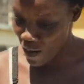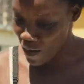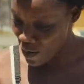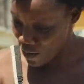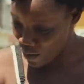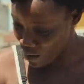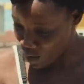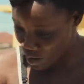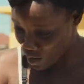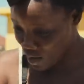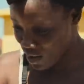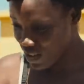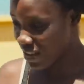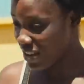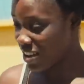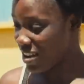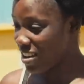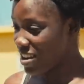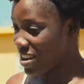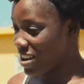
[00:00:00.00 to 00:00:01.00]
Guess what? It's
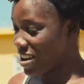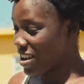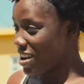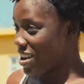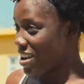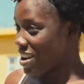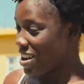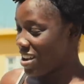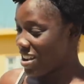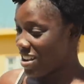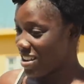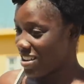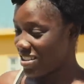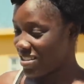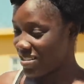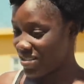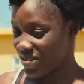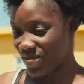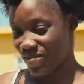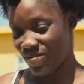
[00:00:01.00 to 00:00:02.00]
sun kind of hot still, you
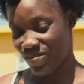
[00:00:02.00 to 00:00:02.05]
know.